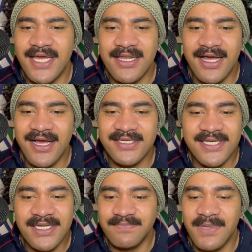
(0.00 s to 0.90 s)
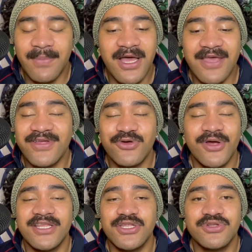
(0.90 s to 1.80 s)
And like I said, I might even
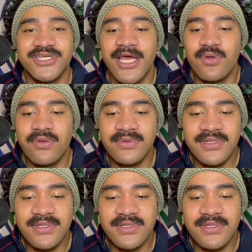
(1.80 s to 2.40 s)
create a new channel